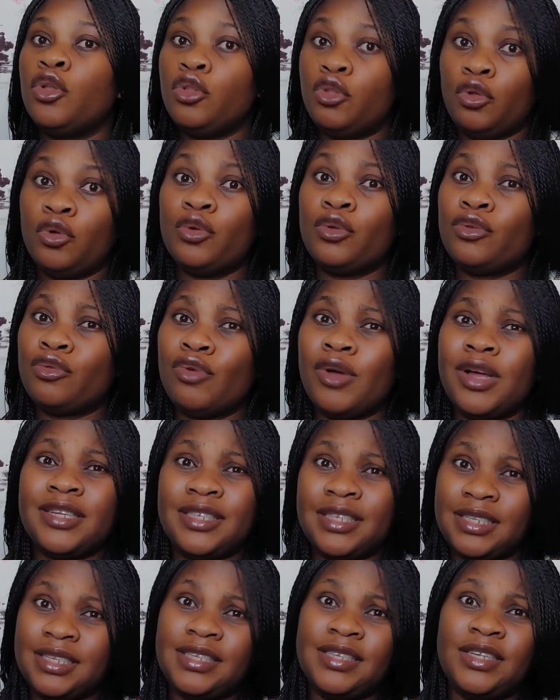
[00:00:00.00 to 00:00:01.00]
those who are
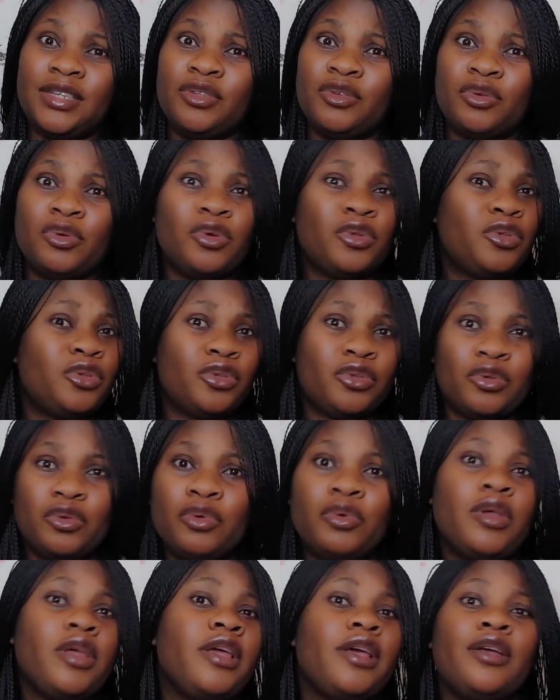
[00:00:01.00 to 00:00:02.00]
citizens to go to
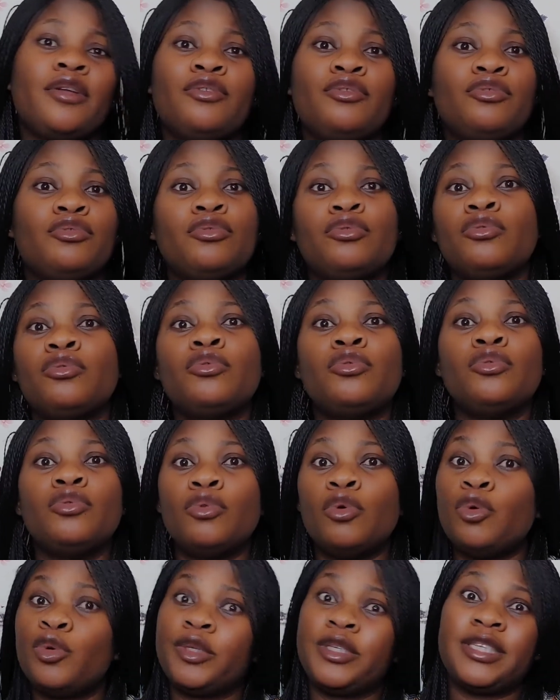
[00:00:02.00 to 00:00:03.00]
school here through
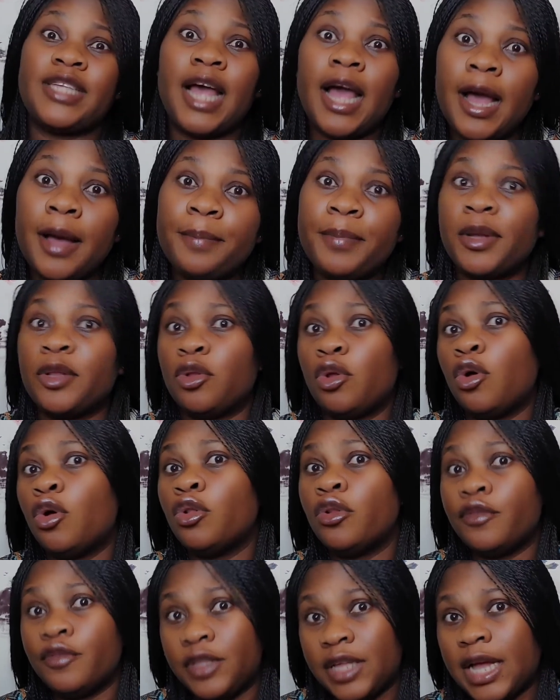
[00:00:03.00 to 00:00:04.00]
OSAP and
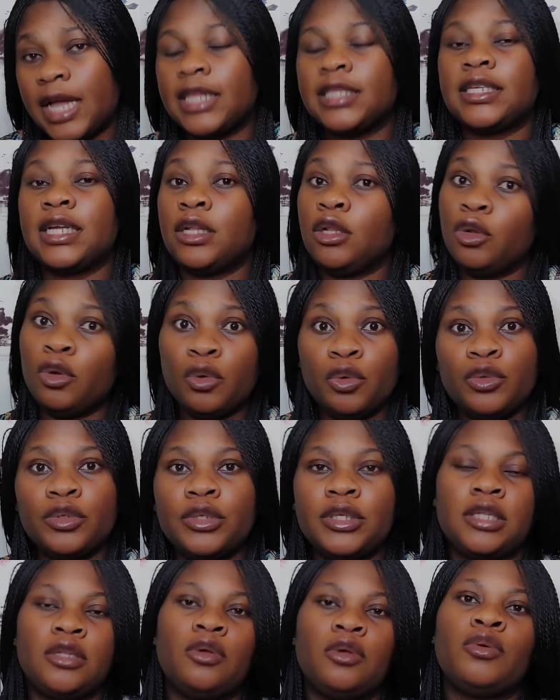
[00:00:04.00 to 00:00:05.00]
all of that, and loans
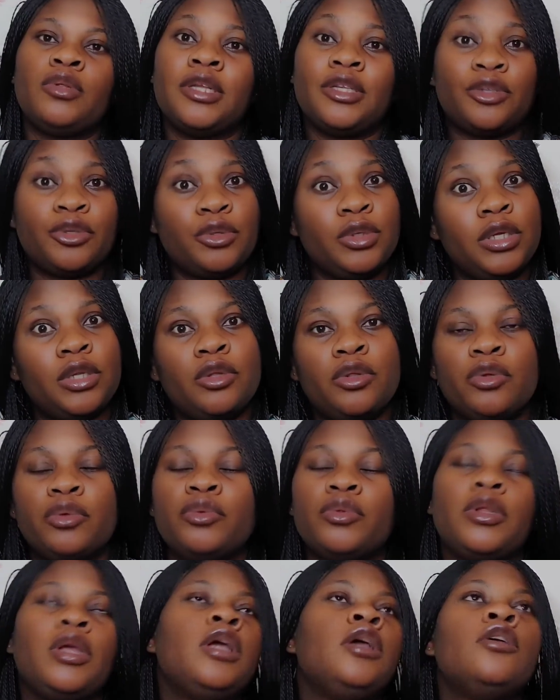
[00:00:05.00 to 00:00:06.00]
and all that, student loan.